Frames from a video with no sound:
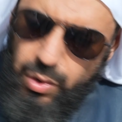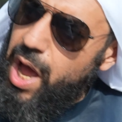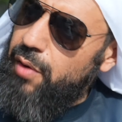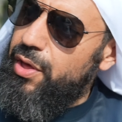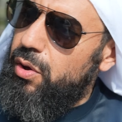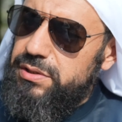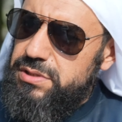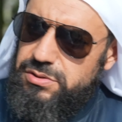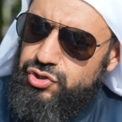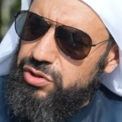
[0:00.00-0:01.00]
How the
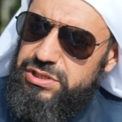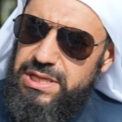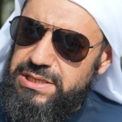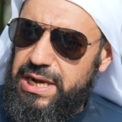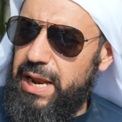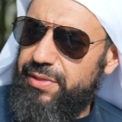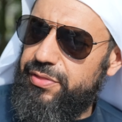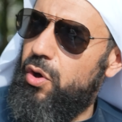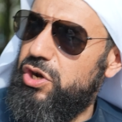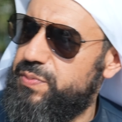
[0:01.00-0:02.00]
Holy, John didn't claim that
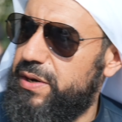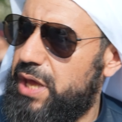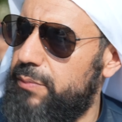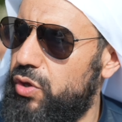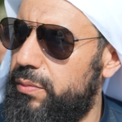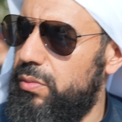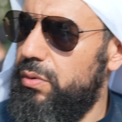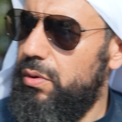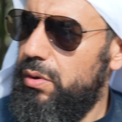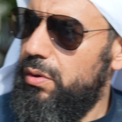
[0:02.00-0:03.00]
the Holy Spirit came to him.
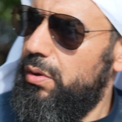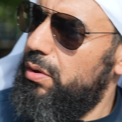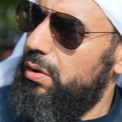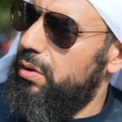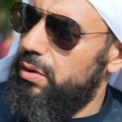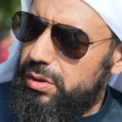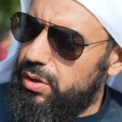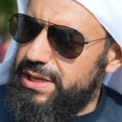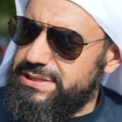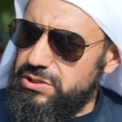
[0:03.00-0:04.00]
Yes, yes. You
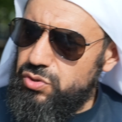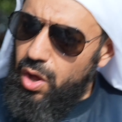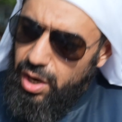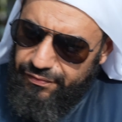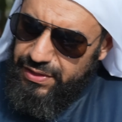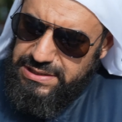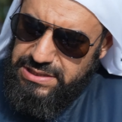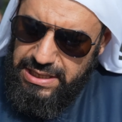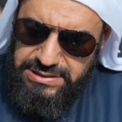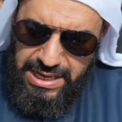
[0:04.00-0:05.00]
understand? So all of these
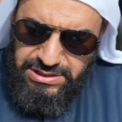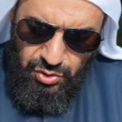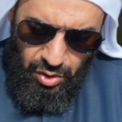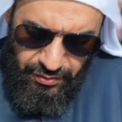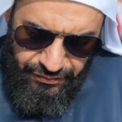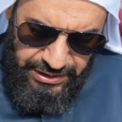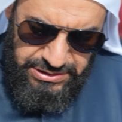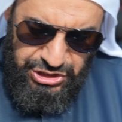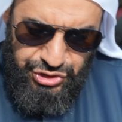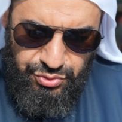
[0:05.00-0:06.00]
things has all of
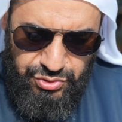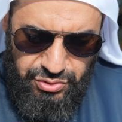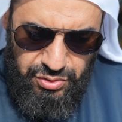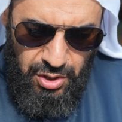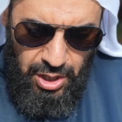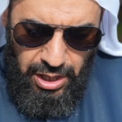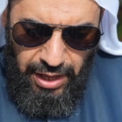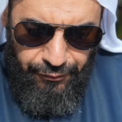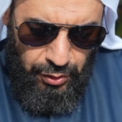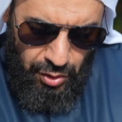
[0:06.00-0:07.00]
these issues. Yes.
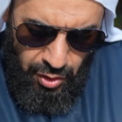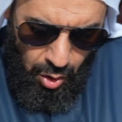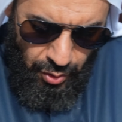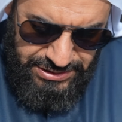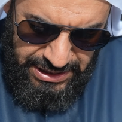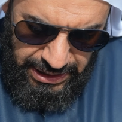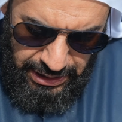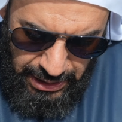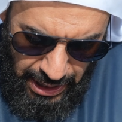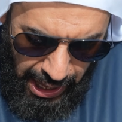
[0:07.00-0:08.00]
If you don't know who is he,
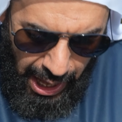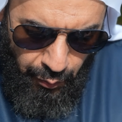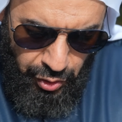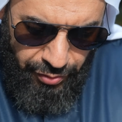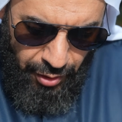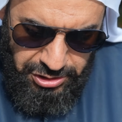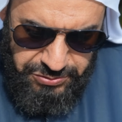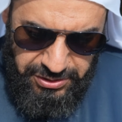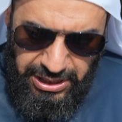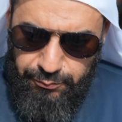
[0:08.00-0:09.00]
how we know the Holy
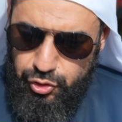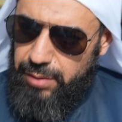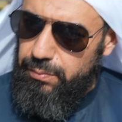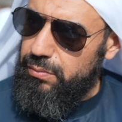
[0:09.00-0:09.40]
Spirit came to him?